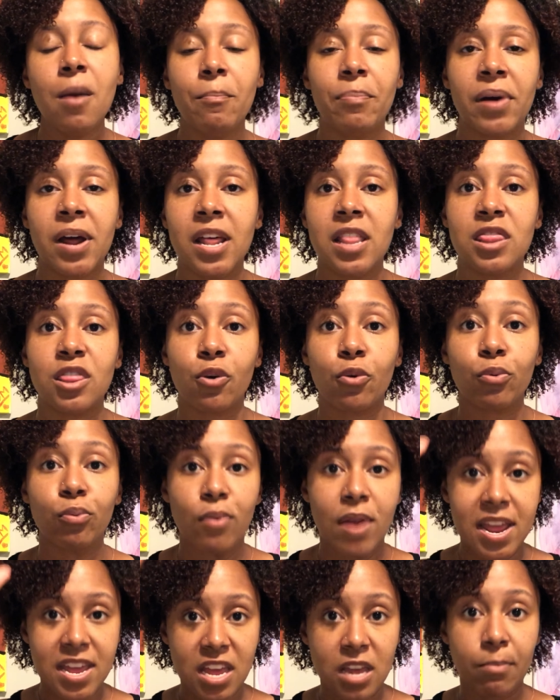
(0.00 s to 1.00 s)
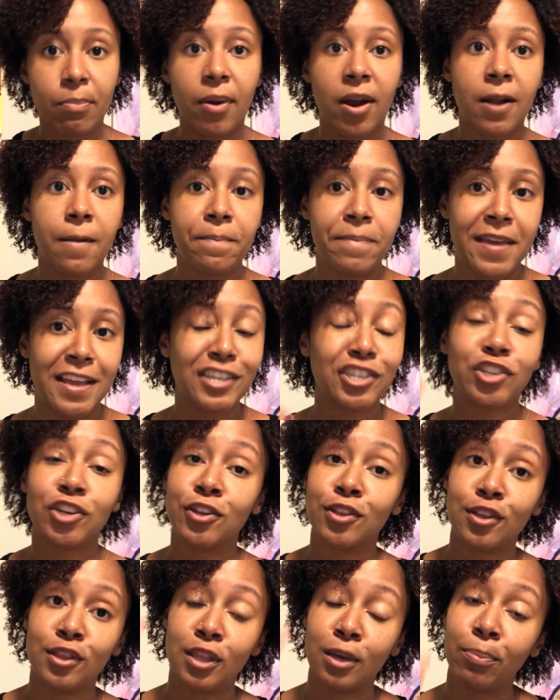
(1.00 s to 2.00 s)
but the raking part makes
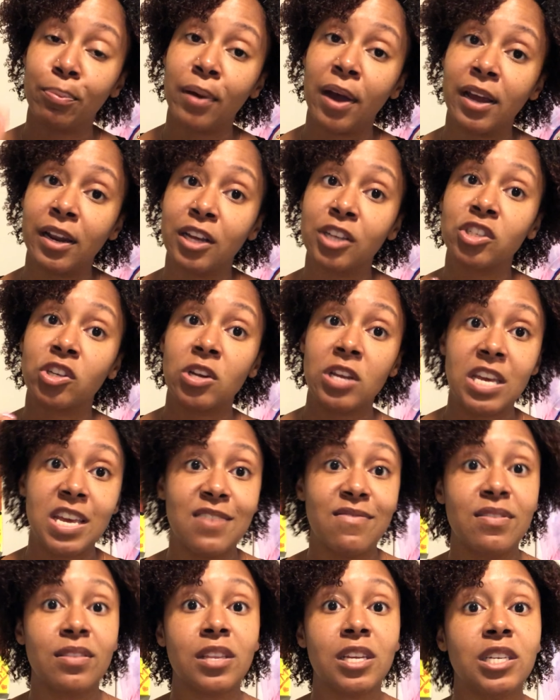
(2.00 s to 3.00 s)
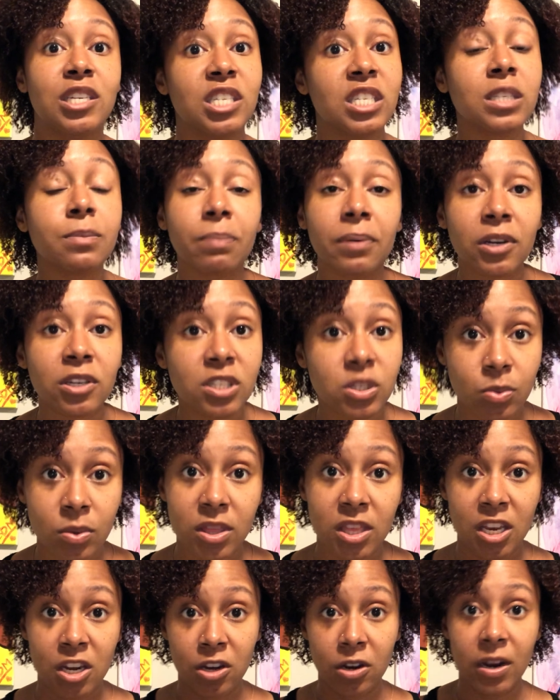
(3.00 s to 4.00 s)
sure that the products are evenly dispersed
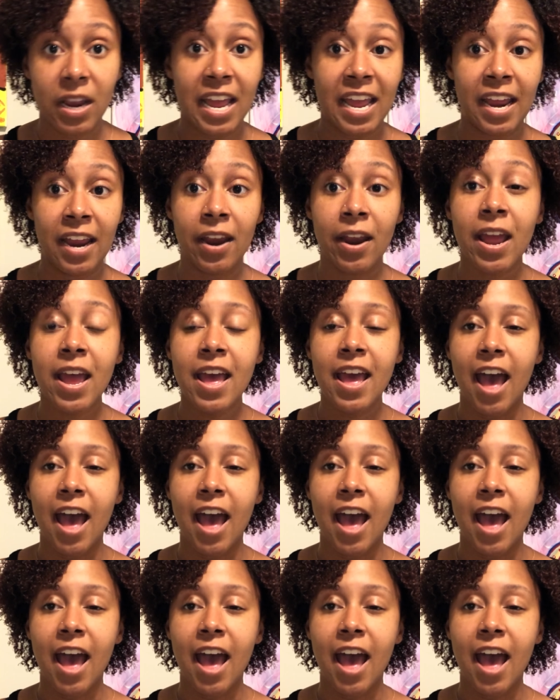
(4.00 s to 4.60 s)
within your hair,